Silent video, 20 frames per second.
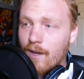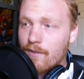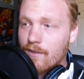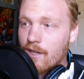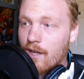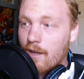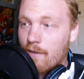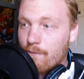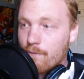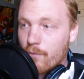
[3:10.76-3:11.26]
And
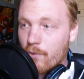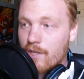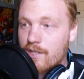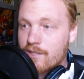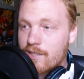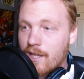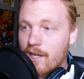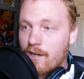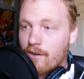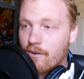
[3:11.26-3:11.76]
the guy
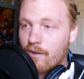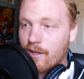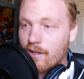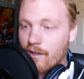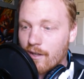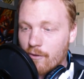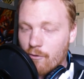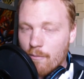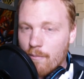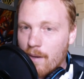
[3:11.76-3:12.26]
freaks out
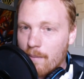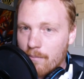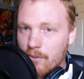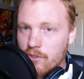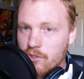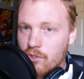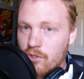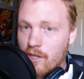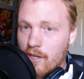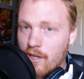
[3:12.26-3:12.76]
and like
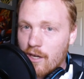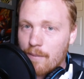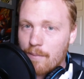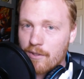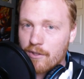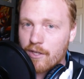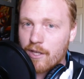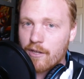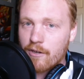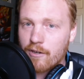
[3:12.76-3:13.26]
remembers looking it up
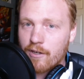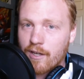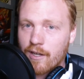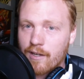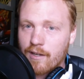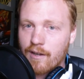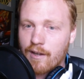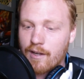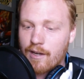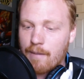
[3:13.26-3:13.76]
on the
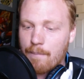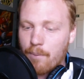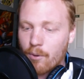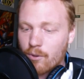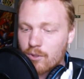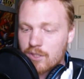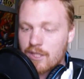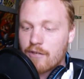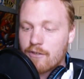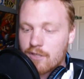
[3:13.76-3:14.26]
internet, and he
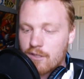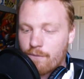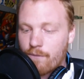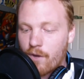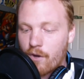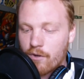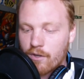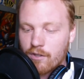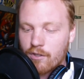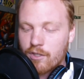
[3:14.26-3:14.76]
pulls out his
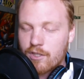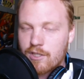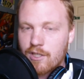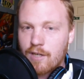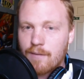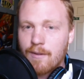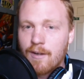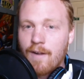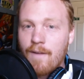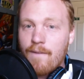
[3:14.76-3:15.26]
phone and looks
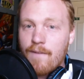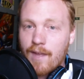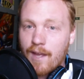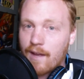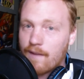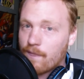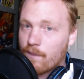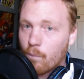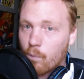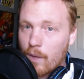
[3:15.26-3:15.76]
it up,
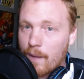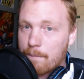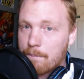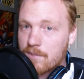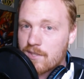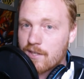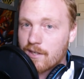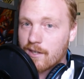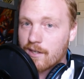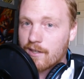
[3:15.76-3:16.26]
and the
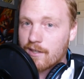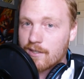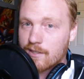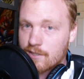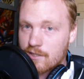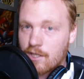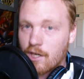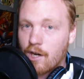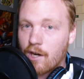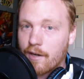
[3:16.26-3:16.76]
website
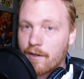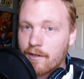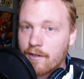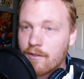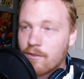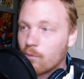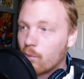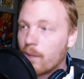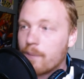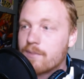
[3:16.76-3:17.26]
is gone.
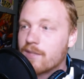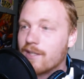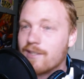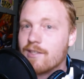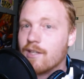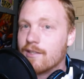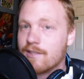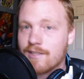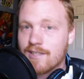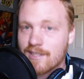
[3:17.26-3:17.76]
The
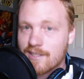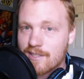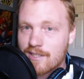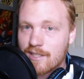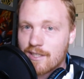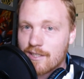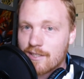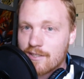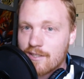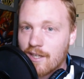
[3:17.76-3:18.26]
website doesn't
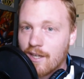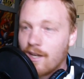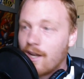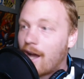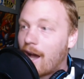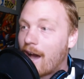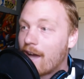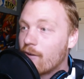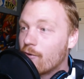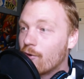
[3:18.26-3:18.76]
exist.
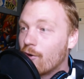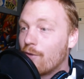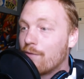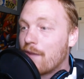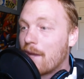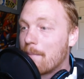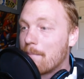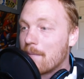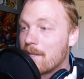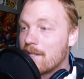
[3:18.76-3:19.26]
I don't know
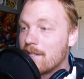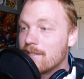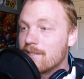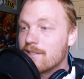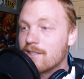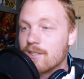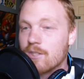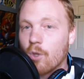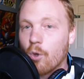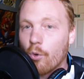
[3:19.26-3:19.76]
if that
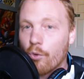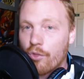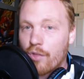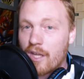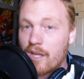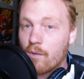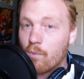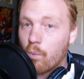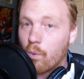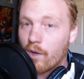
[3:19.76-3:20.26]
means this whole
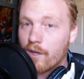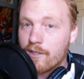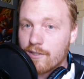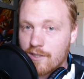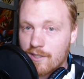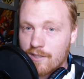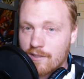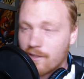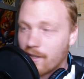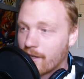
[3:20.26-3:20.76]
thing
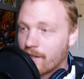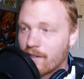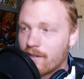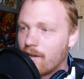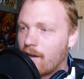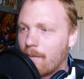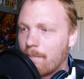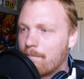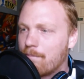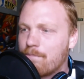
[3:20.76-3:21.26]
was like
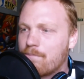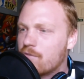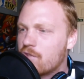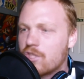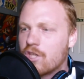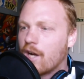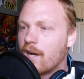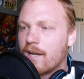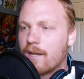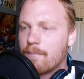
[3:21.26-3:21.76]
a
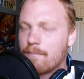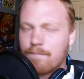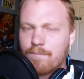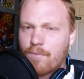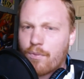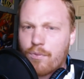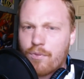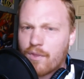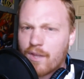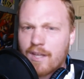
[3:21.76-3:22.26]
giant
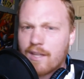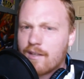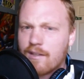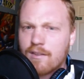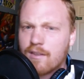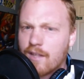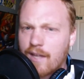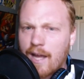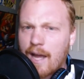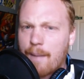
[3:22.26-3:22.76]

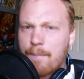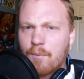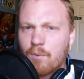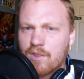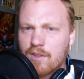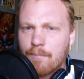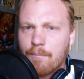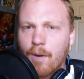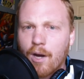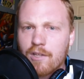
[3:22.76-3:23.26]
thing that happened
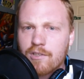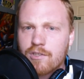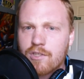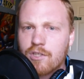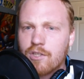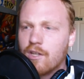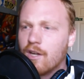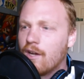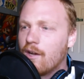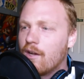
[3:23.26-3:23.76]
with the
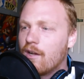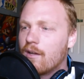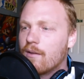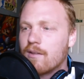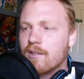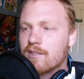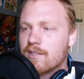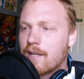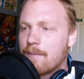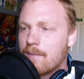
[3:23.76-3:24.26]
monster.
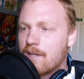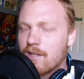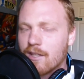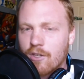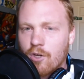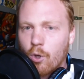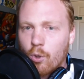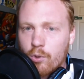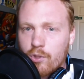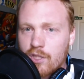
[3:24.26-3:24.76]
Does that mean
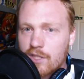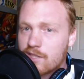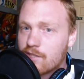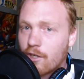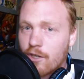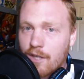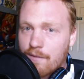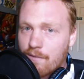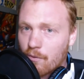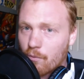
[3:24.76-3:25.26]
the
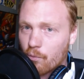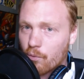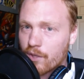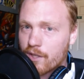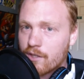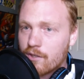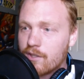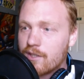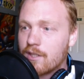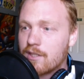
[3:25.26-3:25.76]
cultists aren't even
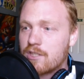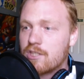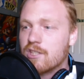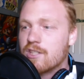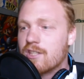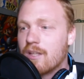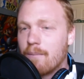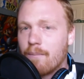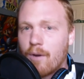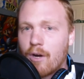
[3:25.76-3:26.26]
real and it's
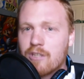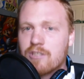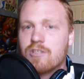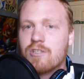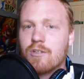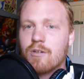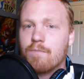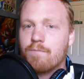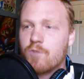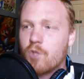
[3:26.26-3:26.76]
just the
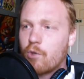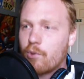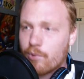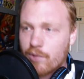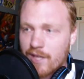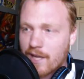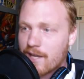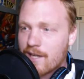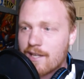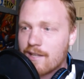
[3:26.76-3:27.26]
monster
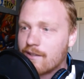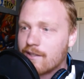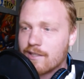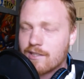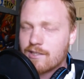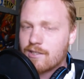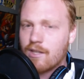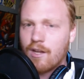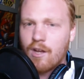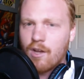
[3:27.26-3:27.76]
creating
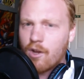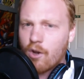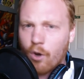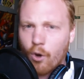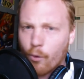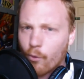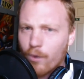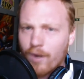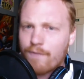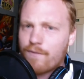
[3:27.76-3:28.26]
this
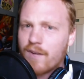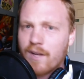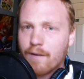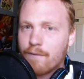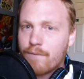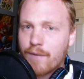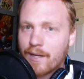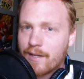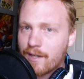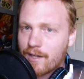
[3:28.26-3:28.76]
horrific
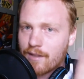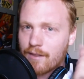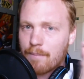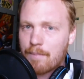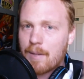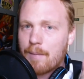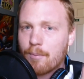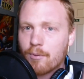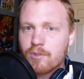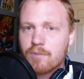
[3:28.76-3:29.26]
event in
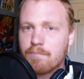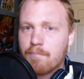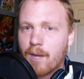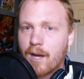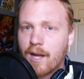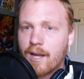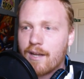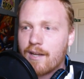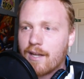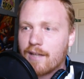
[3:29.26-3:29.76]
the people's
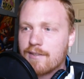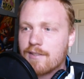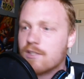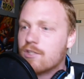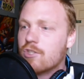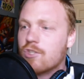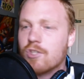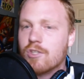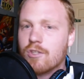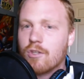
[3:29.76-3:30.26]
mind as
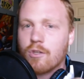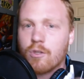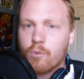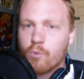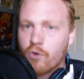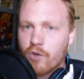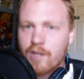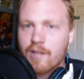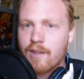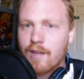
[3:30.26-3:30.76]
it's just
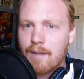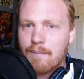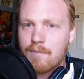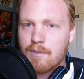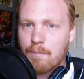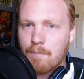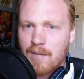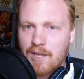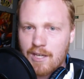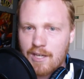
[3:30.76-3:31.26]
luring
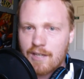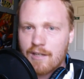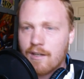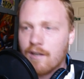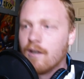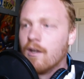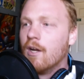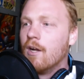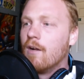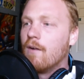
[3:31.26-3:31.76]
them to be
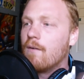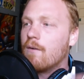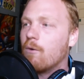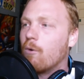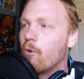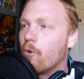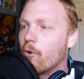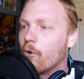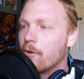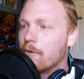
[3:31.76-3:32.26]
eaten?
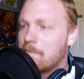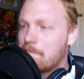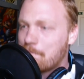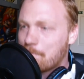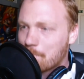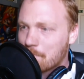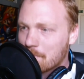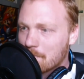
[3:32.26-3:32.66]
Or